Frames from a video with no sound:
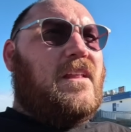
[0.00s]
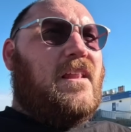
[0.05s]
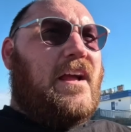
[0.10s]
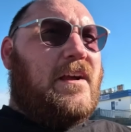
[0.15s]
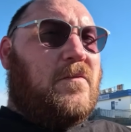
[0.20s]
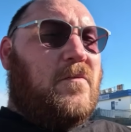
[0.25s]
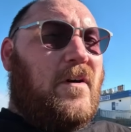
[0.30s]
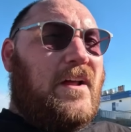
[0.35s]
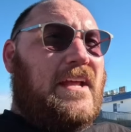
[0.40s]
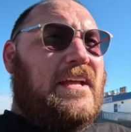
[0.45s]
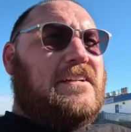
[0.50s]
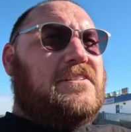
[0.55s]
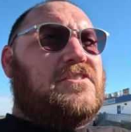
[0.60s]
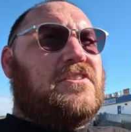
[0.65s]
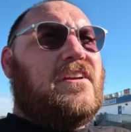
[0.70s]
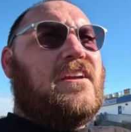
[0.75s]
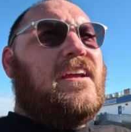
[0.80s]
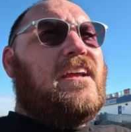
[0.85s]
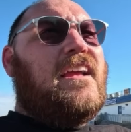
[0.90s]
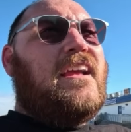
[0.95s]
like 1 inch,
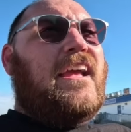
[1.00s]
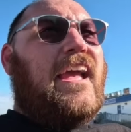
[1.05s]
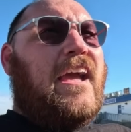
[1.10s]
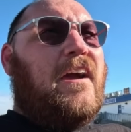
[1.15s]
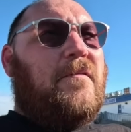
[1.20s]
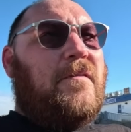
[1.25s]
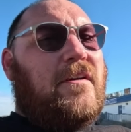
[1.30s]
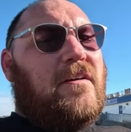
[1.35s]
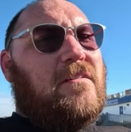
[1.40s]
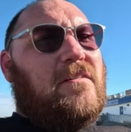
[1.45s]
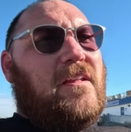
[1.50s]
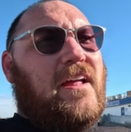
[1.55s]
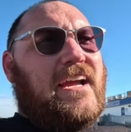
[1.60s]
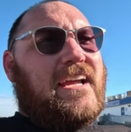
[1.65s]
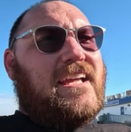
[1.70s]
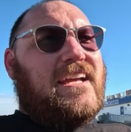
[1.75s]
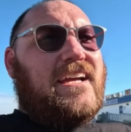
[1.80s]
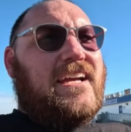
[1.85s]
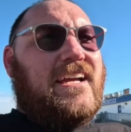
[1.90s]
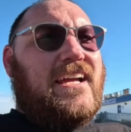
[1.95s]
and we were
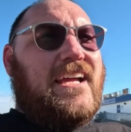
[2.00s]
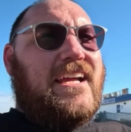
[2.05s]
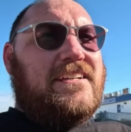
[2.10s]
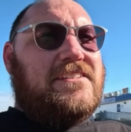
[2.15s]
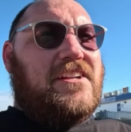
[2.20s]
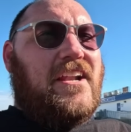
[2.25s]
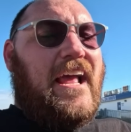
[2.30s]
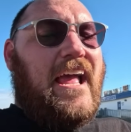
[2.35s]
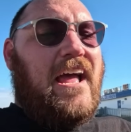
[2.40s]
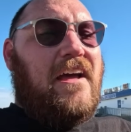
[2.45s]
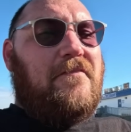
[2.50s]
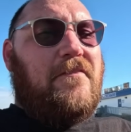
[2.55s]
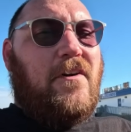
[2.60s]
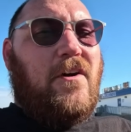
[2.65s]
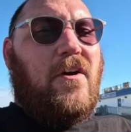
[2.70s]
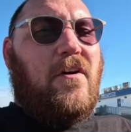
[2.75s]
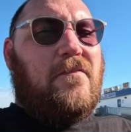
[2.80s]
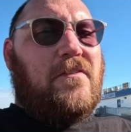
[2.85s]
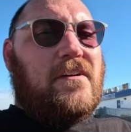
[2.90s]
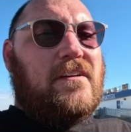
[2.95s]
like 1.5 inches
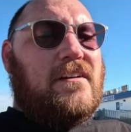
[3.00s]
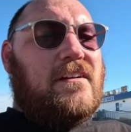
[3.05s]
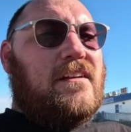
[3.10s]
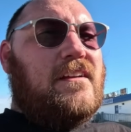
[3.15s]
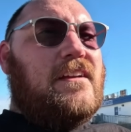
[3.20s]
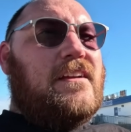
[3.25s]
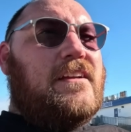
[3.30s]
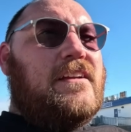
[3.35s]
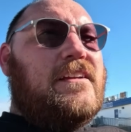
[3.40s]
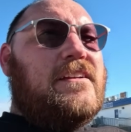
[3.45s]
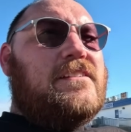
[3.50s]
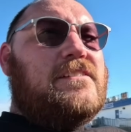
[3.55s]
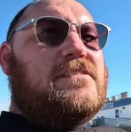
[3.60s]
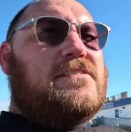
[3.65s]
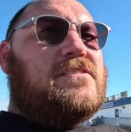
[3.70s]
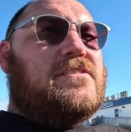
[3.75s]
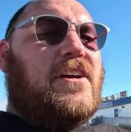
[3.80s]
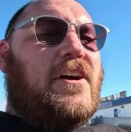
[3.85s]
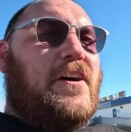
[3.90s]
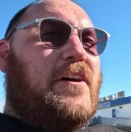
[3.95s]
over.
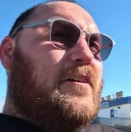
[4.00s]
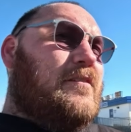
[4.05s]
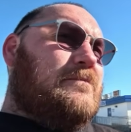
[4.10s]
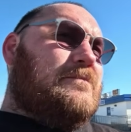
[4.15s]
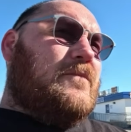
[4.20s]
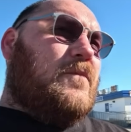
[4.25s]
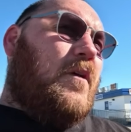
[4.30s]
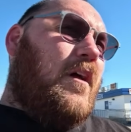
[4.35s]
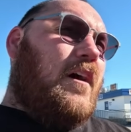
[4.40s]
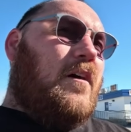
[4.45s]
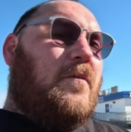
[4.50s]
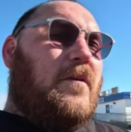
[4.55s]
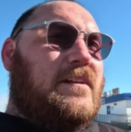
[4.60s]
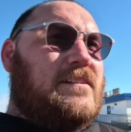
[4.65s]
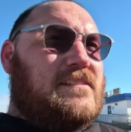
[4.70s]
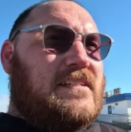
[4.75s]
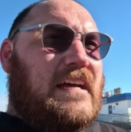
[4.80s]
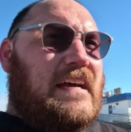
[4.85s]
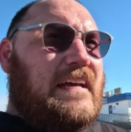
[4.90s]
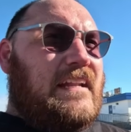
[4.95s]
So, well, on
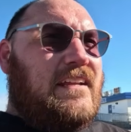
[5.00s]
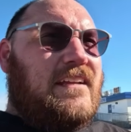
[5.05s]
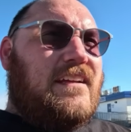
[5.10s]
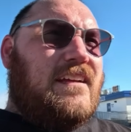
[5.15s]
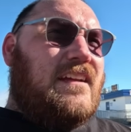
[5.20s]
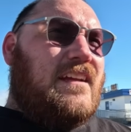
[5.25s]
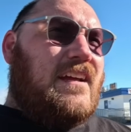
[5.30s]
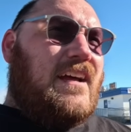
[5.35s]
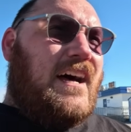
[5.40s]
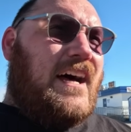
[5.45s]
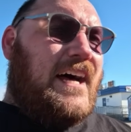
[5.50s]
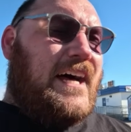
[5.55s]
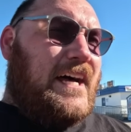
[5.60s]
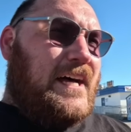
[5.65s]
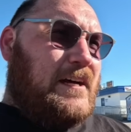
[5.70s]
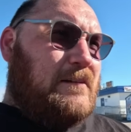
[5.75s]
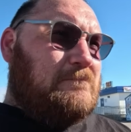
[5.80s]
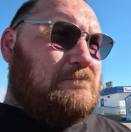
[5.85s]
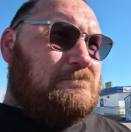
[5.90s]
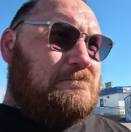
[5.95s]
one side,
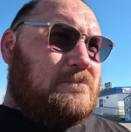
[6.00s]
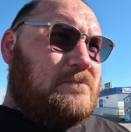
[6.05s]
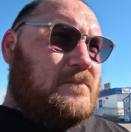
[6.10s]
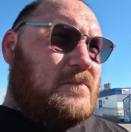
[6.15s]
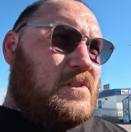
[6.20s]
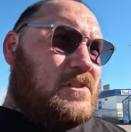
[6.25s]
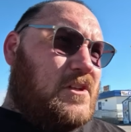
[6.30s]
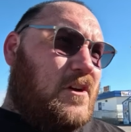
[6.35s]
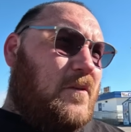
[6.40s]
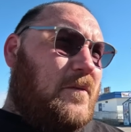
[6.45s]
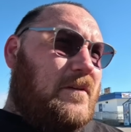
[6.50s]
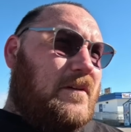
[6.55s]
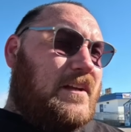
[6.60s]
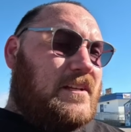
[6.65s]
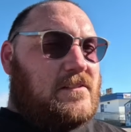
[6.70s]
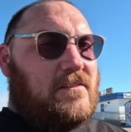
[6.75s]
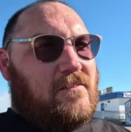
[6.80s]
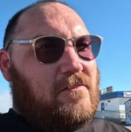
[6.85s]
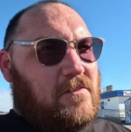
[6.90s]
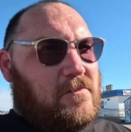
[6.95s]
so
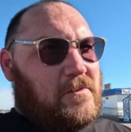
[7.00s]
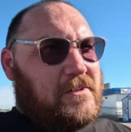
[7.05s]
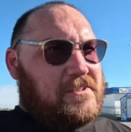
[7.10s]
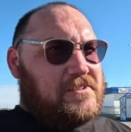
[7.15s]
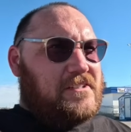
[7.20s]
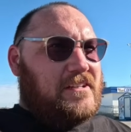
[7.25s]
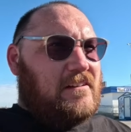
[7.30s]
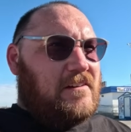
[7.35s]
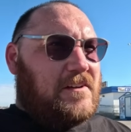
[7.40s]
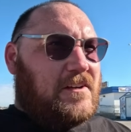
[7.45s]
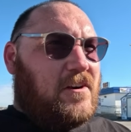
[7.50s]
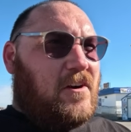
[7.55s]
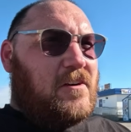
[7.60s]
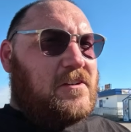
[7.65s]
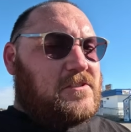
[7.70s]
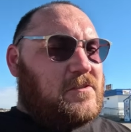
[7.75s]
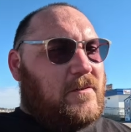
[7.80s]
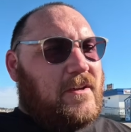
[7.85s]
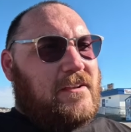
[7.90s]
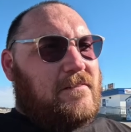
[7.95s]
because of the rear steer on the
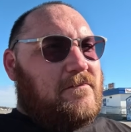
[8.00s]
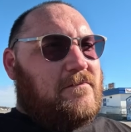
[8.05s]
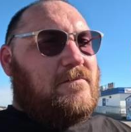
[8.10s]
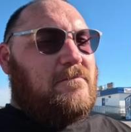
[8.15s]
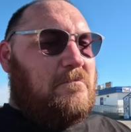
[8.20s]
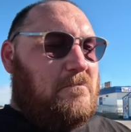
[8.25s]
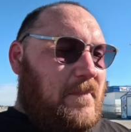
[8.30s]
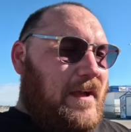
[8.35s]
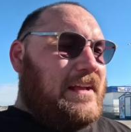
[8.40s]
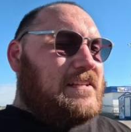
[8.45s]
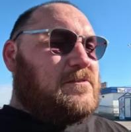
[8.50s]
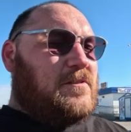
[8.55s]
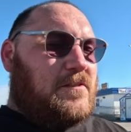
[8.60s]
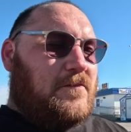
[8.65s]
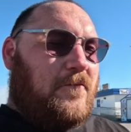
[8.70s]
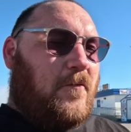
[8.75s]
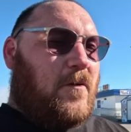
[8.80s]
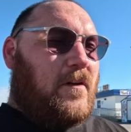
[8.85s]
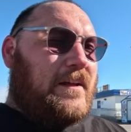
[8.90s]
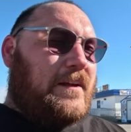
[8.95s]
car, so we had messed with
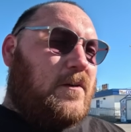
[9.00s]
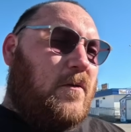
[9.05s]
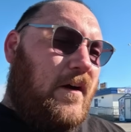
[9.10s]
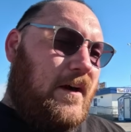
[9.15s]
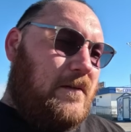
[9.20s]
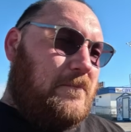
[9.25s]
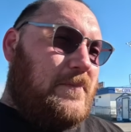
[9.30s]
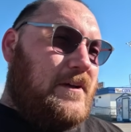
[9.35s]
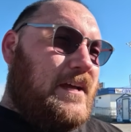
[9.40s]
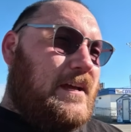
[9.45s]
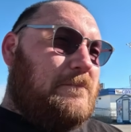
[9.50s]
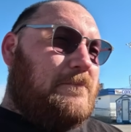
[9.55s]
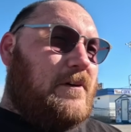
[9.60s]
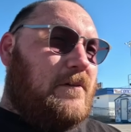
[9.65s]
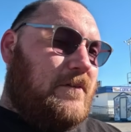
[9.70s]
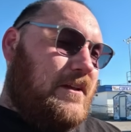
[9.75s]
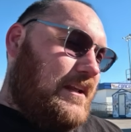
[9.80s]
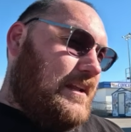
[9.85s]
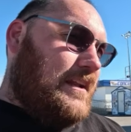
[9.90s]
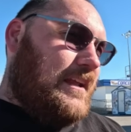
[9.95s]
the 4-link quite a bit,
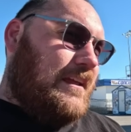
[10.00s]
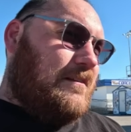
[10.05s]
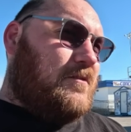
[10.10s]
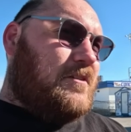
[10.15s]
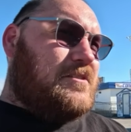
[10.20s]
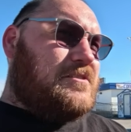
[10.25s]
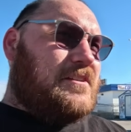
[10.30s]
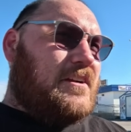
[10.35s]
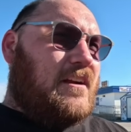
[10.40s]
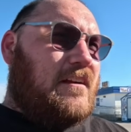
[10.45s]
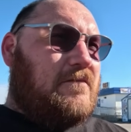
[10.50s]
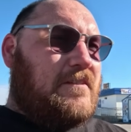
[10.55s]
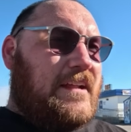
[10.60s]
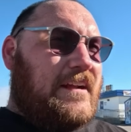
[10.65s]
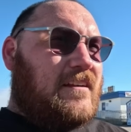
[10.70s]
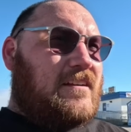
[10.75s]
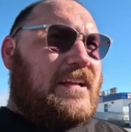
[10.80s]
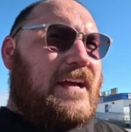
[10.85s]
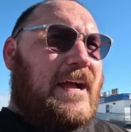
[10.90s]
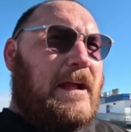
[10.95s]
but we didn't need rear steer after
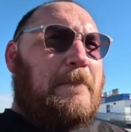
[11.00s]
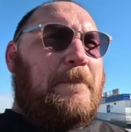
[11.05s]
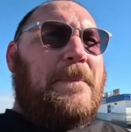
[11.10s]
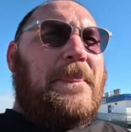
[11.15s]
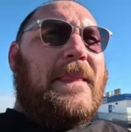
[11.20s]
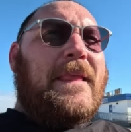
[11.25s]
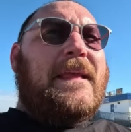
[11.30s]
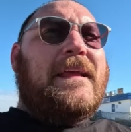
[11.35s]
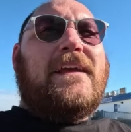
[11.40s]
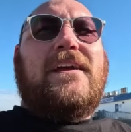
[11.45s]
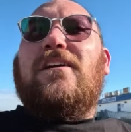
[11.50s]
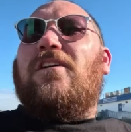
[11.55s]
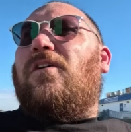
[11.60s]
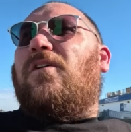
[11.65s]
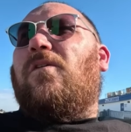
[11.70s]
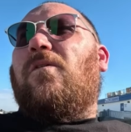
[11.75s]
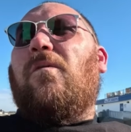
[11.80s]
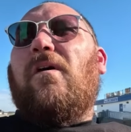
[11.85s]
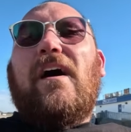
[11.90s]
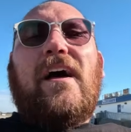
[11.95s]
Dig or Die.
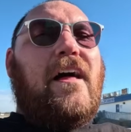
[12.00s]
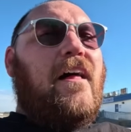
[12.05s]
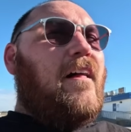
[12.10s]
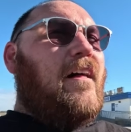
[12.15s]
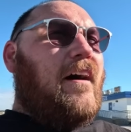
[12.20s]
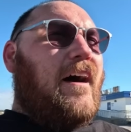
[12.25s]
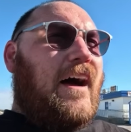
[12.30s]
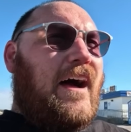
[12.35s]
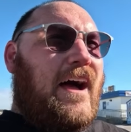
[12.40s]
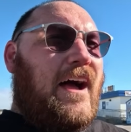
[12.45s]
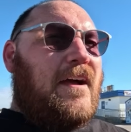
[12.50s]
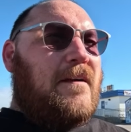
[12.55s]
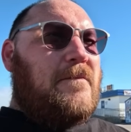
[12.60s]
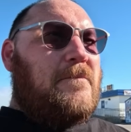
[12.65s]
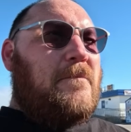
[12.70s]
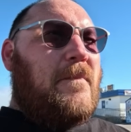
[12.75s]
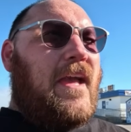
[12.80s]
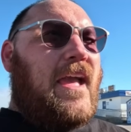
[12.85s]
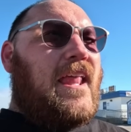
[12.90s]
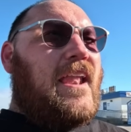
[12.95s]
Well, I
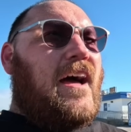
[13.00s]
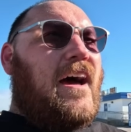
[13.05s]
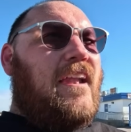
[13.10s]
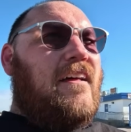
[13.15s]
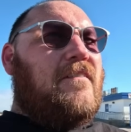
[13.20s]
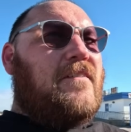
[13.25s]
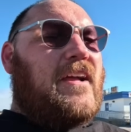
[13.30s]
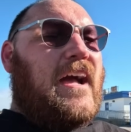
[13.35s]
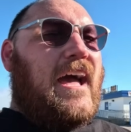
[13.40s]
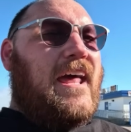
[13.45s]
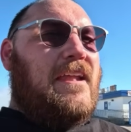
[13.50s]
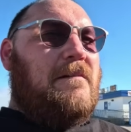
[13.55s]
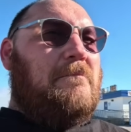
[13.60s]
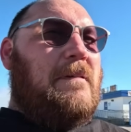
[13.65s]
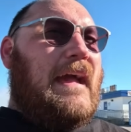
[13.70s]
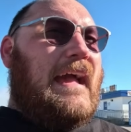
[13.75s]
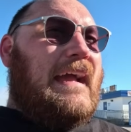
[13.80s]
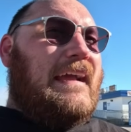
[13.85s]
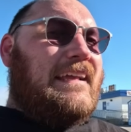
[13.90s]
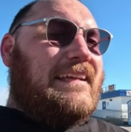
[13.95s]
may not have gotten it
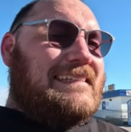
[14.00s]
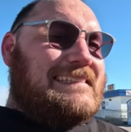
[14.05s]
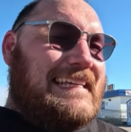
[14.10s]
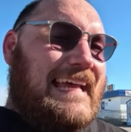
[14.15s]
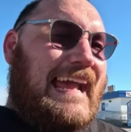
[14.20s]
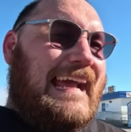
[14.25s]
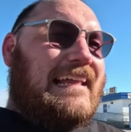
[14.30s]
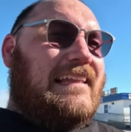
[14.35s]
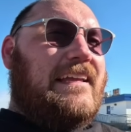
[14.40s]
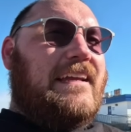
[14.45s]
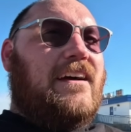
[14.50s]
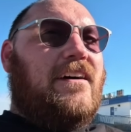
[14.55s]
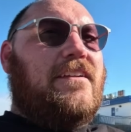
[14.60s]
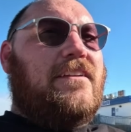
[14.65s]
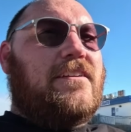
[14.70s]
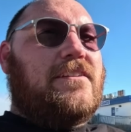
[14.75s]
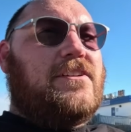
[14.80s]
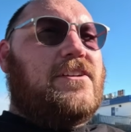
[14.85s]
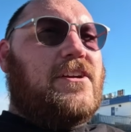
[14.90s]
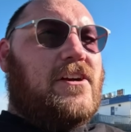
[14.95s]
back exactly on
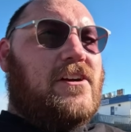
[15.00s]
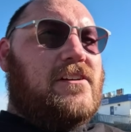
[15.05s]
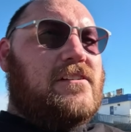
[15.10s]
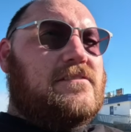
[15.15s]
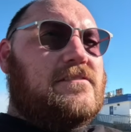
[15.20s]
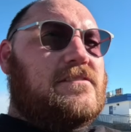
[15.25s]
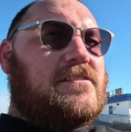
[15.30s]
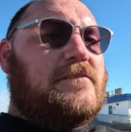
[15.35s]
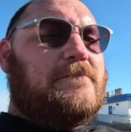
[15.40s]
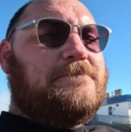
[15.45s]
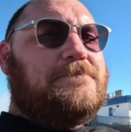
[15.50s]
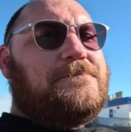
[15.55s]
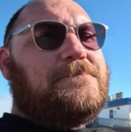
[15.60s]
the turns,